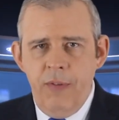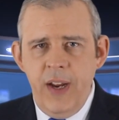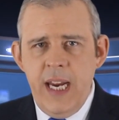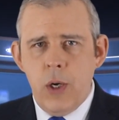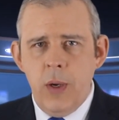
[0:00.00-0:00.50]

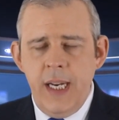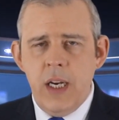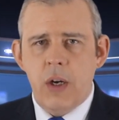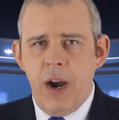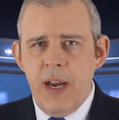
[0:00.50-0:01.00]
Of
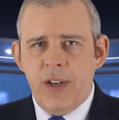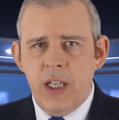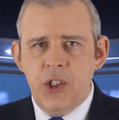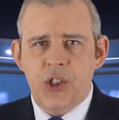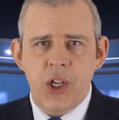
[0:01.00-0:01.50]
equally grave
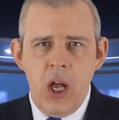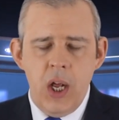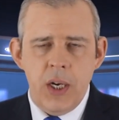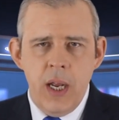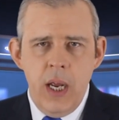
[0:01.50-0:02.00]

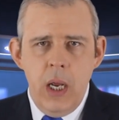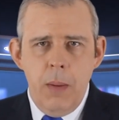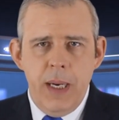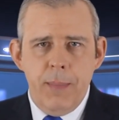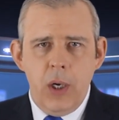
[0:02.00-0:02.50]
concern,
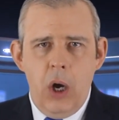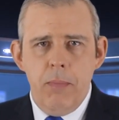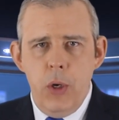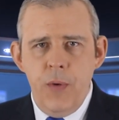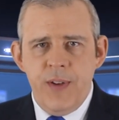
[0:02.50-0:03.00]
people
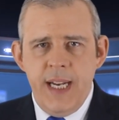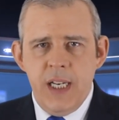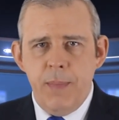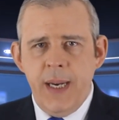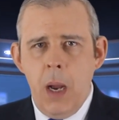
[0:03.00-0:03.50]
are moved
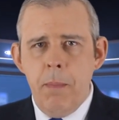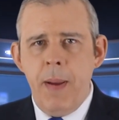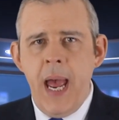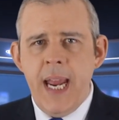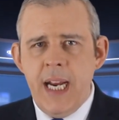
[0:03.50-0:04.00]
in to become
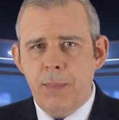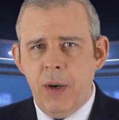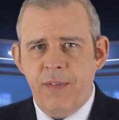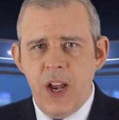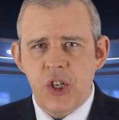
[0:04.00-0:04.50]
paid
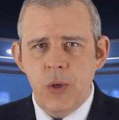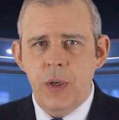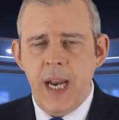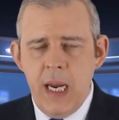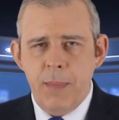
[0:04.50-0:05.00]

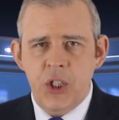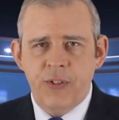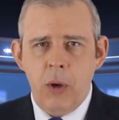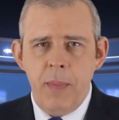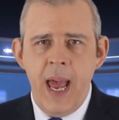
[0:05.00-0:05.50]
professional
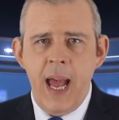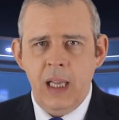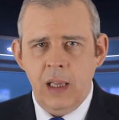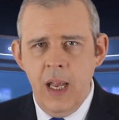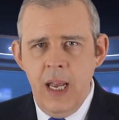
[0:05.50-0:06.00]
neighbours from from
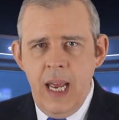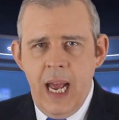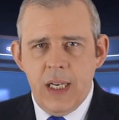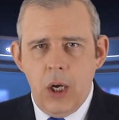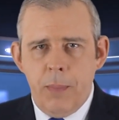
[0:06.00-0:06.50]
hell
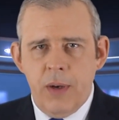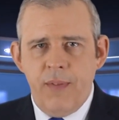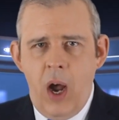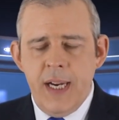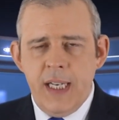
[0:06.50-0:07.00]
and are
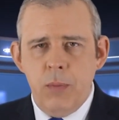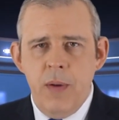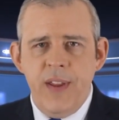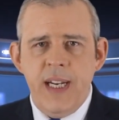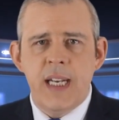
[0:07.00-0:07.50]
provided
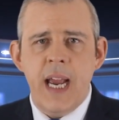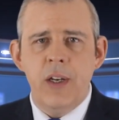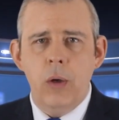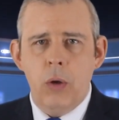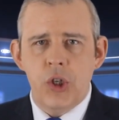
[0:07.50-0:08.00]
with the
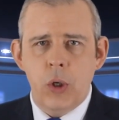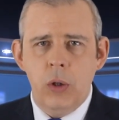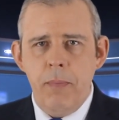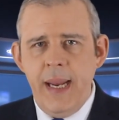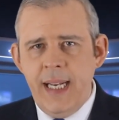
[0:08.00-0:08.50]

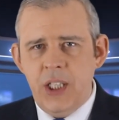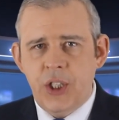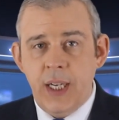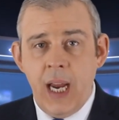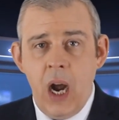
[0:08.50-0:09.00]
technological
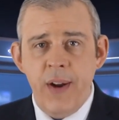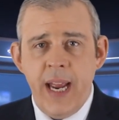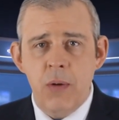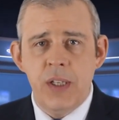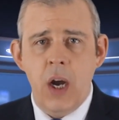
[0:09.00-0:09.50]
means to
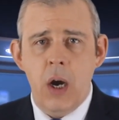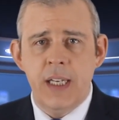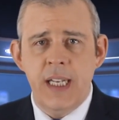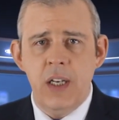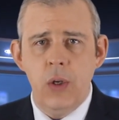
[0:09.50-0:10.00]
carry out
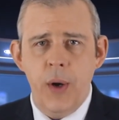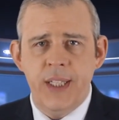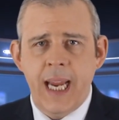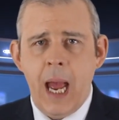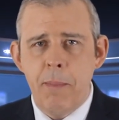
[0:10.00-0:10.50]
targeted
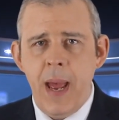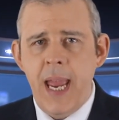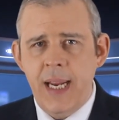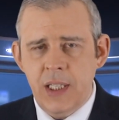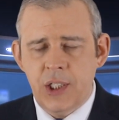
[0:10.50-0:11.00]
noise
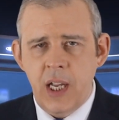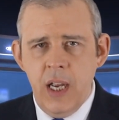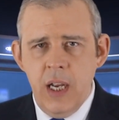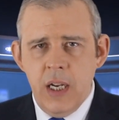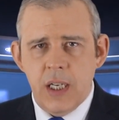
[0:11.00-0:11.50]

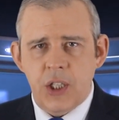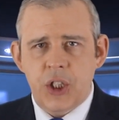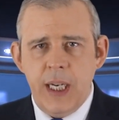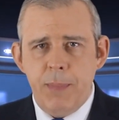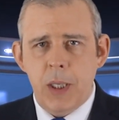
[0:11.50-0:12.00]
campaigns, to
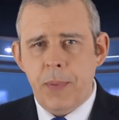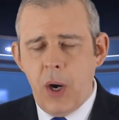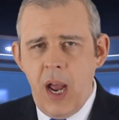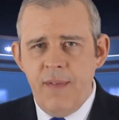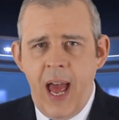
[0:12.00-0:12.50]
sleep
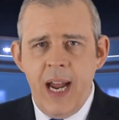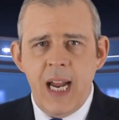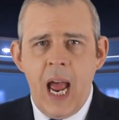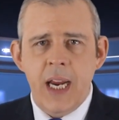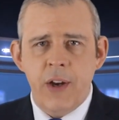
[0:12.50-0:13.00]
deprive
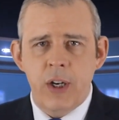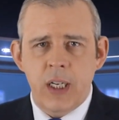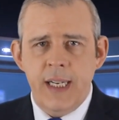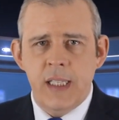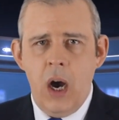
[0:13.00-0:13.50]
and
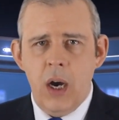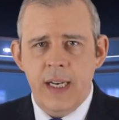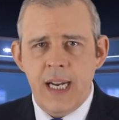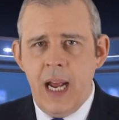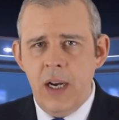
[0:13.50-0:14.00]
accurately
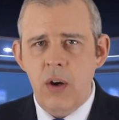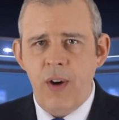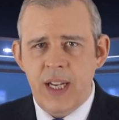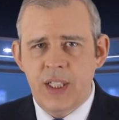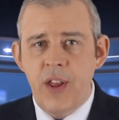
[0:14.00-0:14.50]
target and
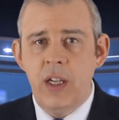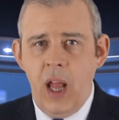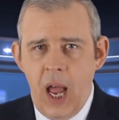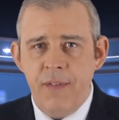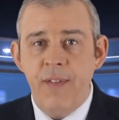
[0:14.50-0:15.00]
harass the
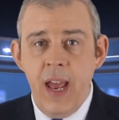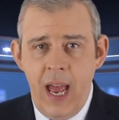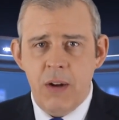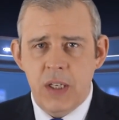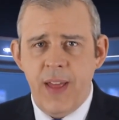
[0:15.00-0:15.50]
life
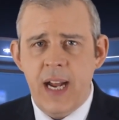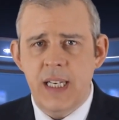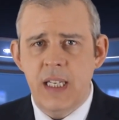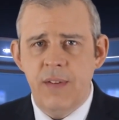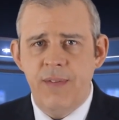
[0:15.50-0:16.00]
out of that